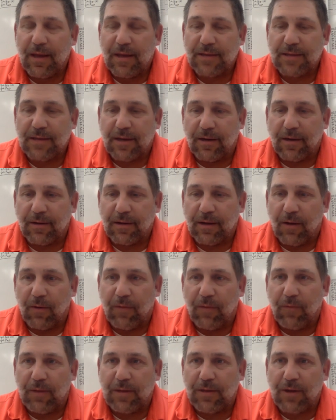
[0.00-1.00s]
so, you know,
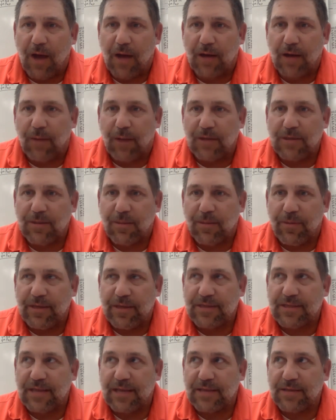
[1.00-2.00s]
we, we talked about some of
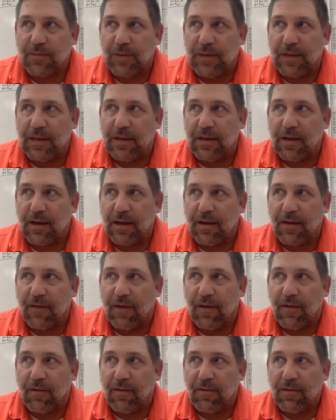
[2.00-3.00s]
these things that we need
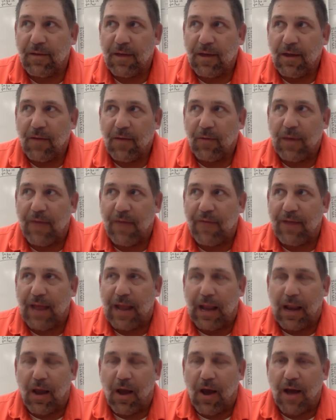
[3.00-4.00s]
to, we haven't
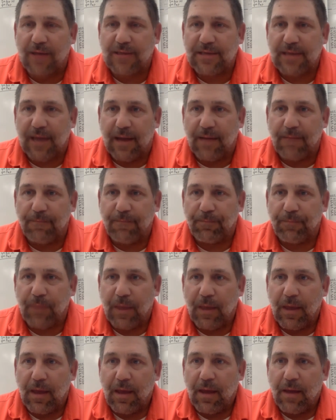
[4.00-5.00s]
had a loss yet,
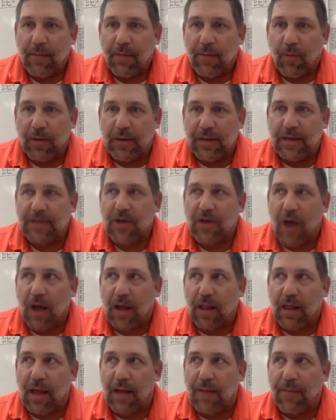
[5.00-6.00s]
but we did
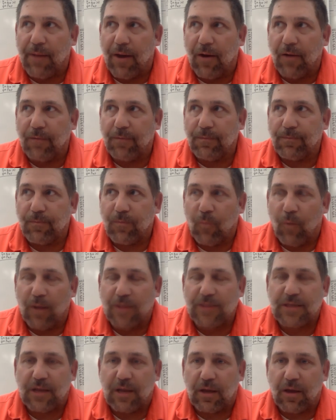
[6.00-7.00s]
talk a lot about
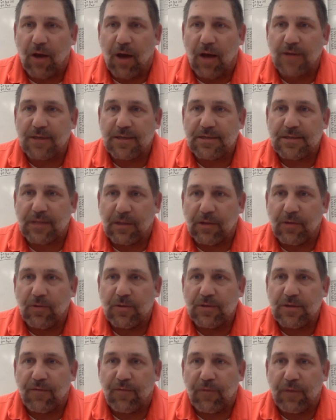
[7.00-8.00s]
what's going to cause us to
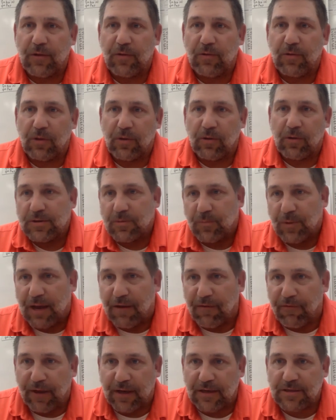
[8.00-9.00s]
lose if we do lose. And we
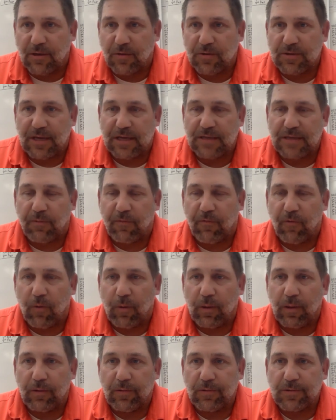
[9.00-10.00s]
got to fix those things before
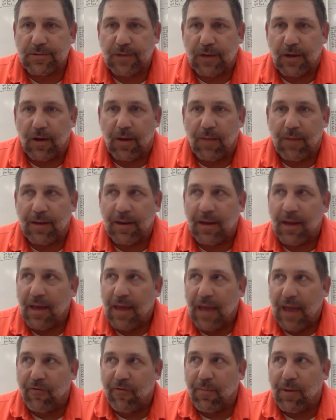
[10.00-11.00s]
we lose. You know, I mean,
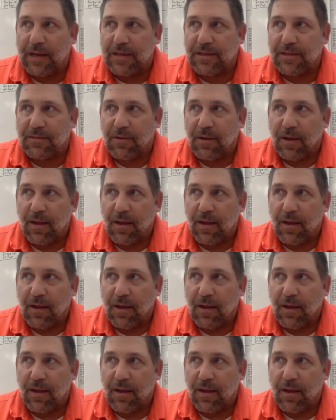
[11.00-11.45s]
everybody